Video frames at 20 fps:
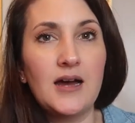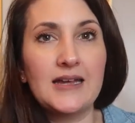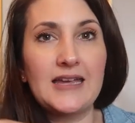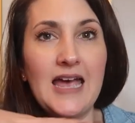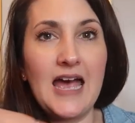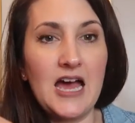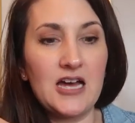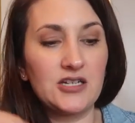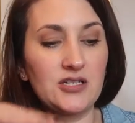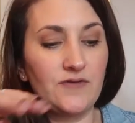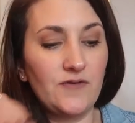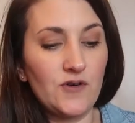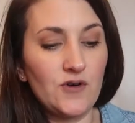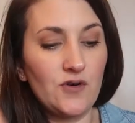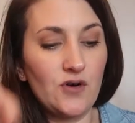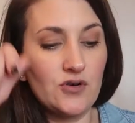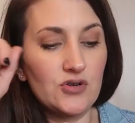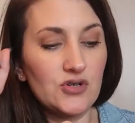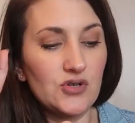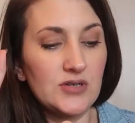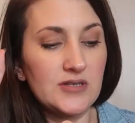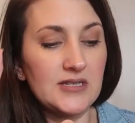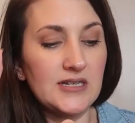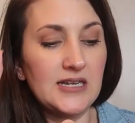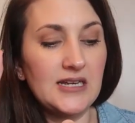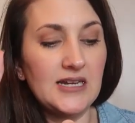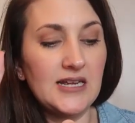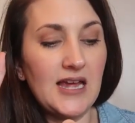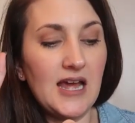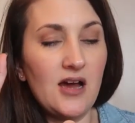cash for groceries and
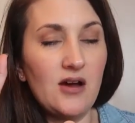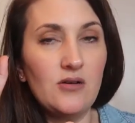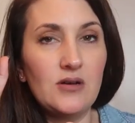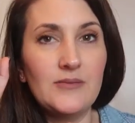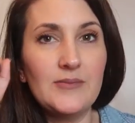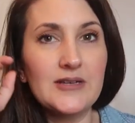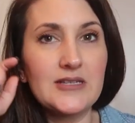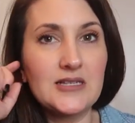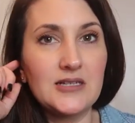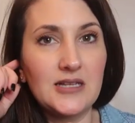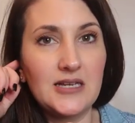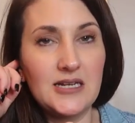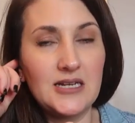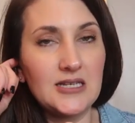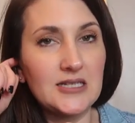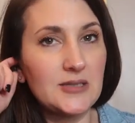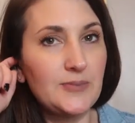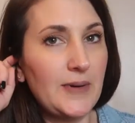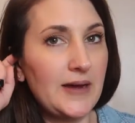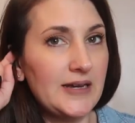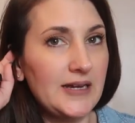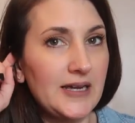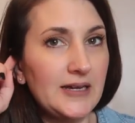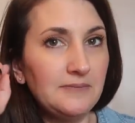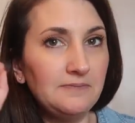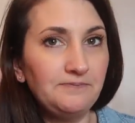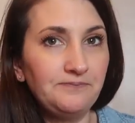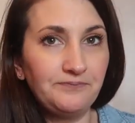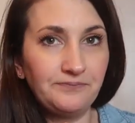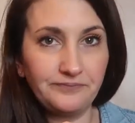eating out and miscellaneous
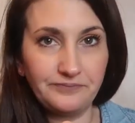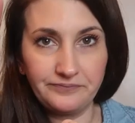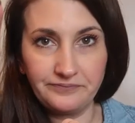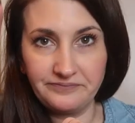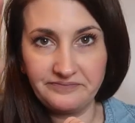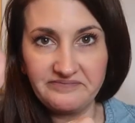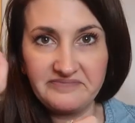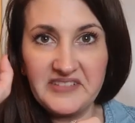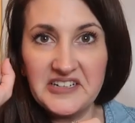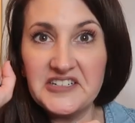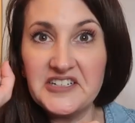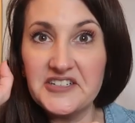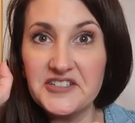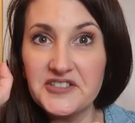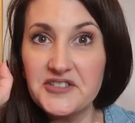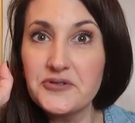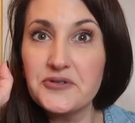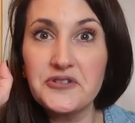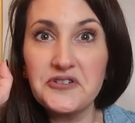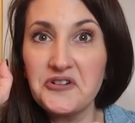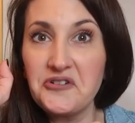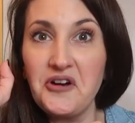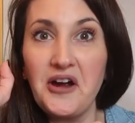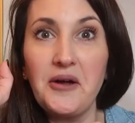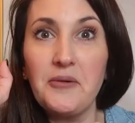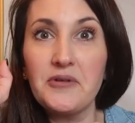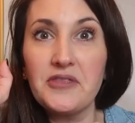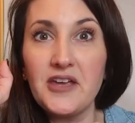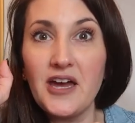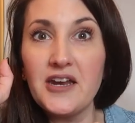spending. Didn't do so
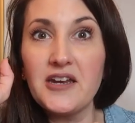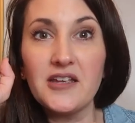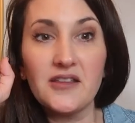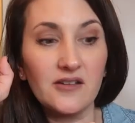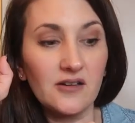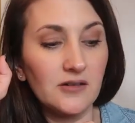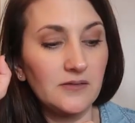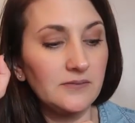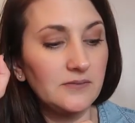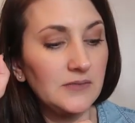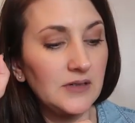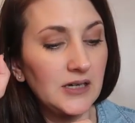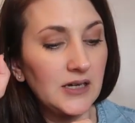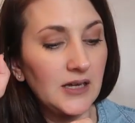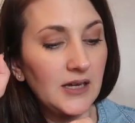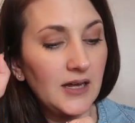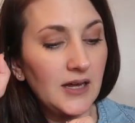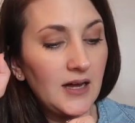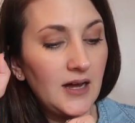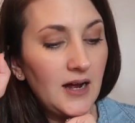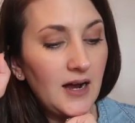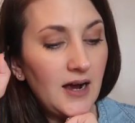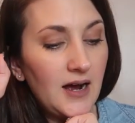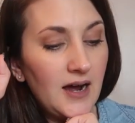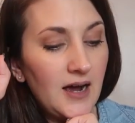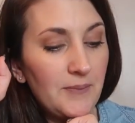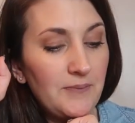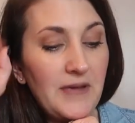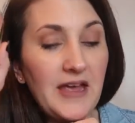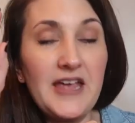great with that either.
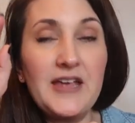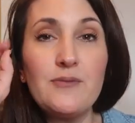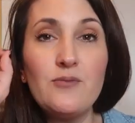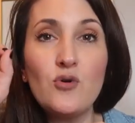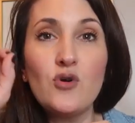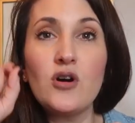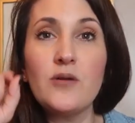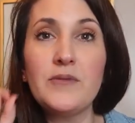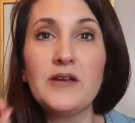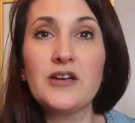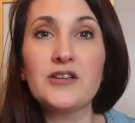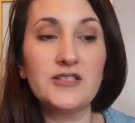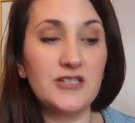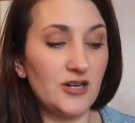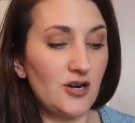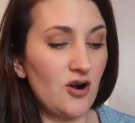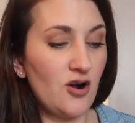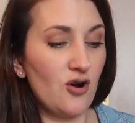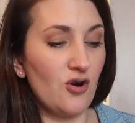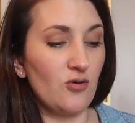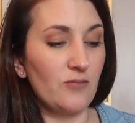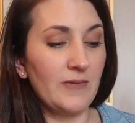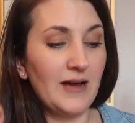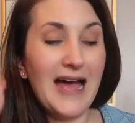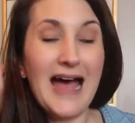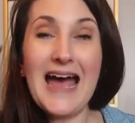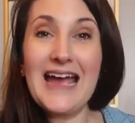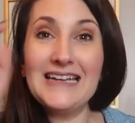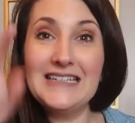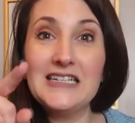Make more meals at home.
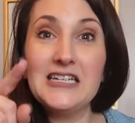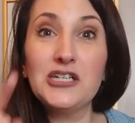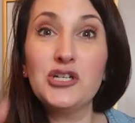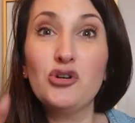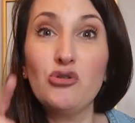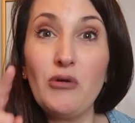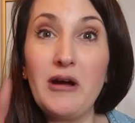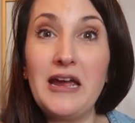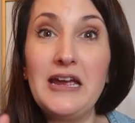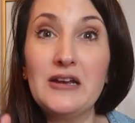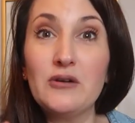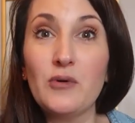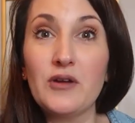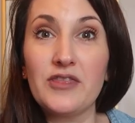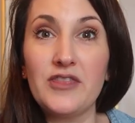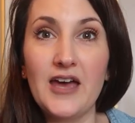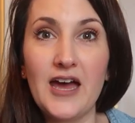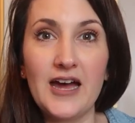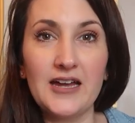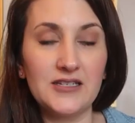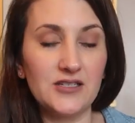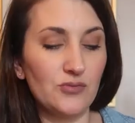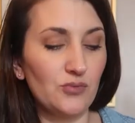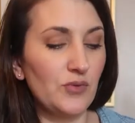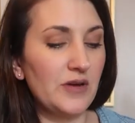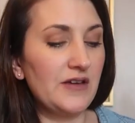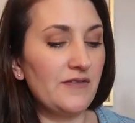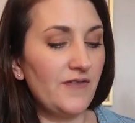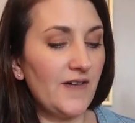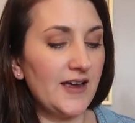I did great with that.
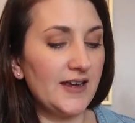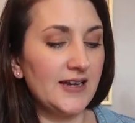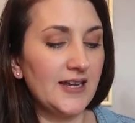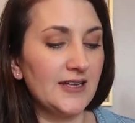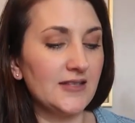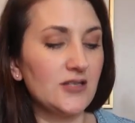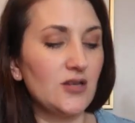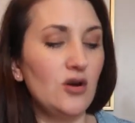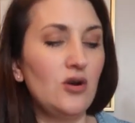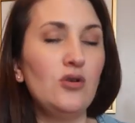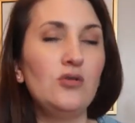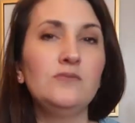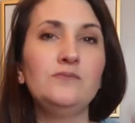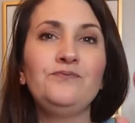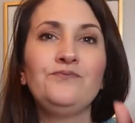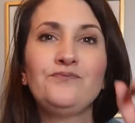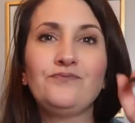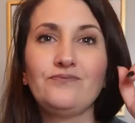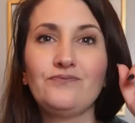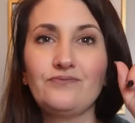Refinance home,